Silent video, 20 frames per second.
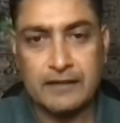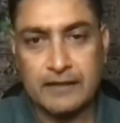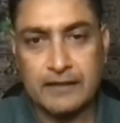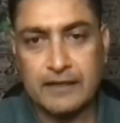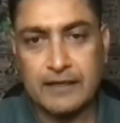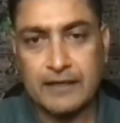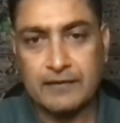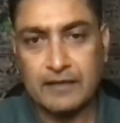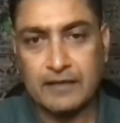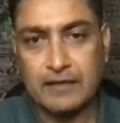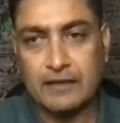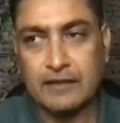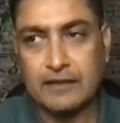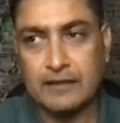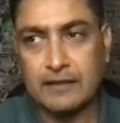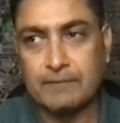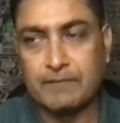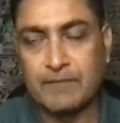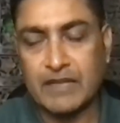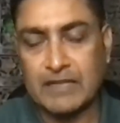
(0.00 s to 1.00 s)
Uh, I think
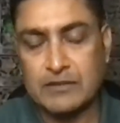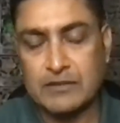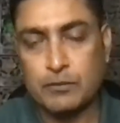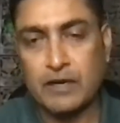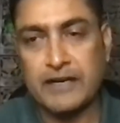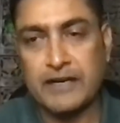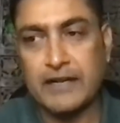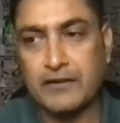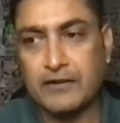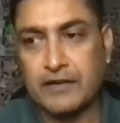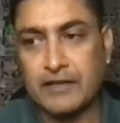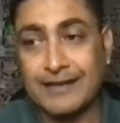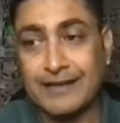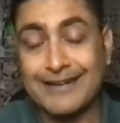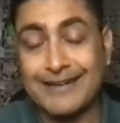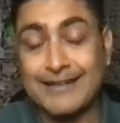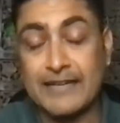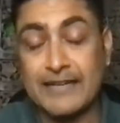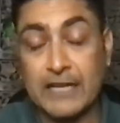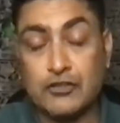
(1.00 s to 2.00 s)
that's one area
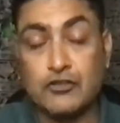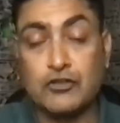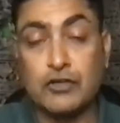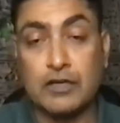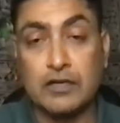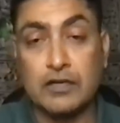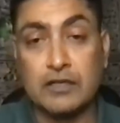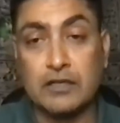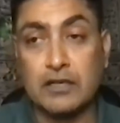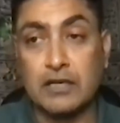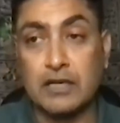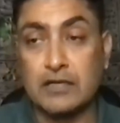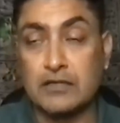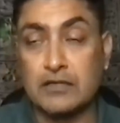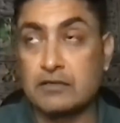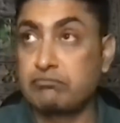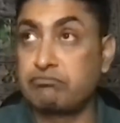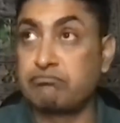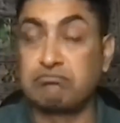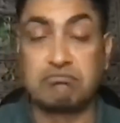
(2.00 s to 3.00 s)
that India has struggled in the
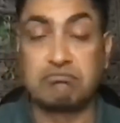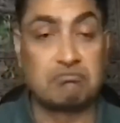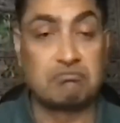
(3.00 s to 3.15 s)
last